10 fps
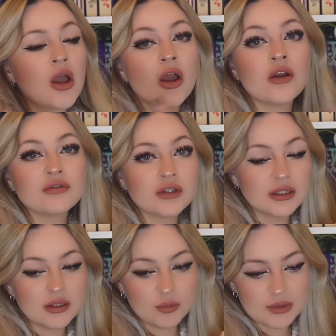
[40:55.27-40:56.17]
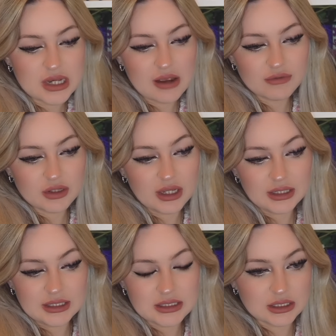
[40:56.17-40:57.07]
hopefully there will be time for that
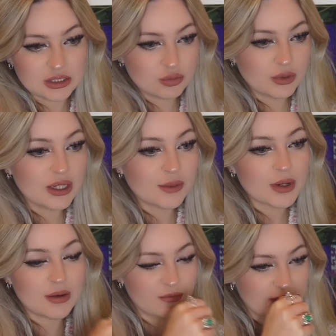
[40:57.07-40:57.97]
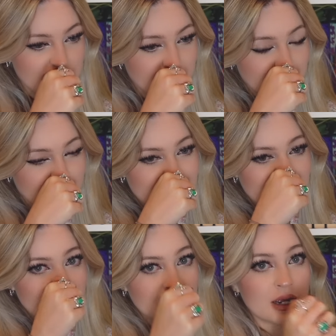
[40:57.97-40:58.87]
later this week but I'm really really
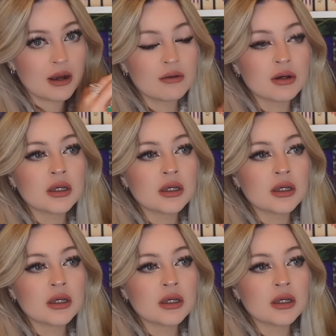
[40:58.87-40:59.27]
busy right now